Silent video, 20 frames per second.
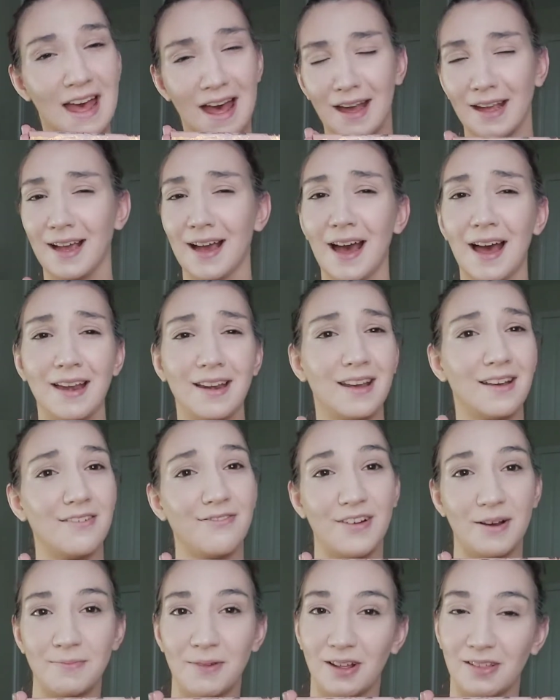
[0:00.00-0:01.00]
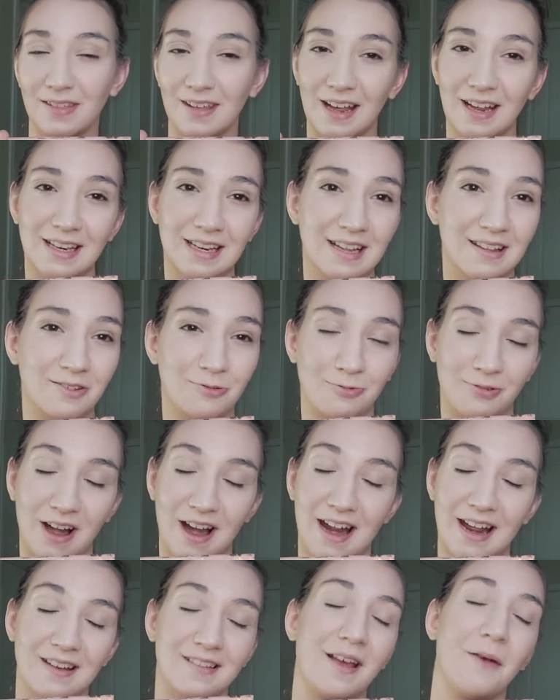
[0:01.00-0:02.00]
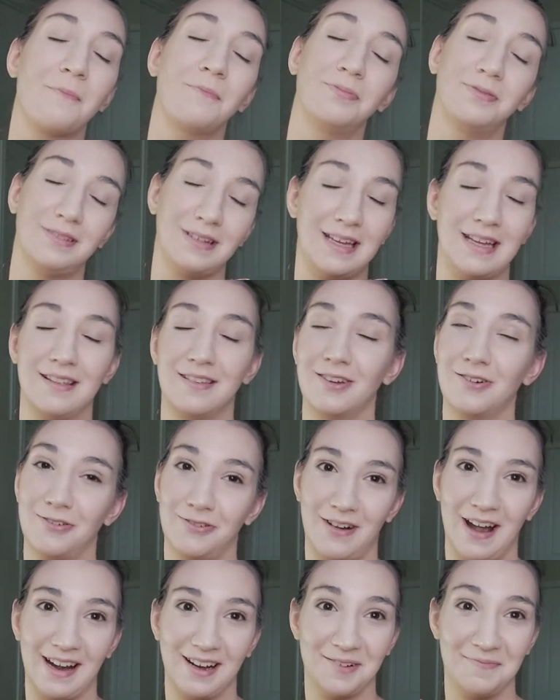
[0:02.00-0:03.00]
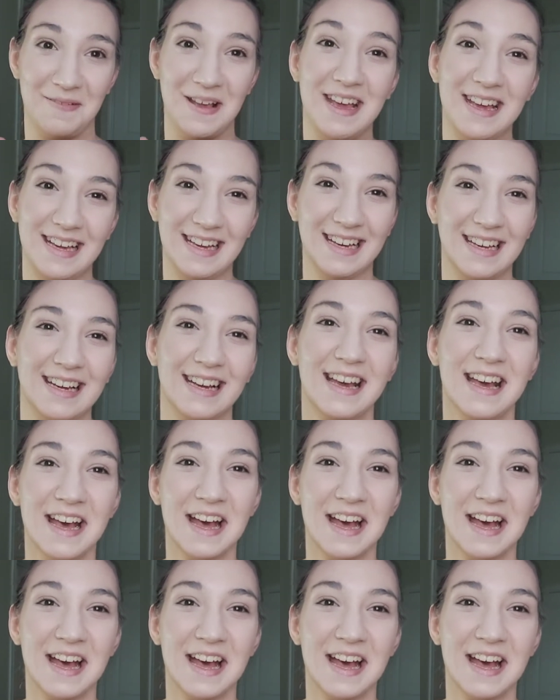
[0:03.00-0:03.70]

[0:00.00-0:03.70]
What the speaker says: Again, if I'm not saying these right, please correct me.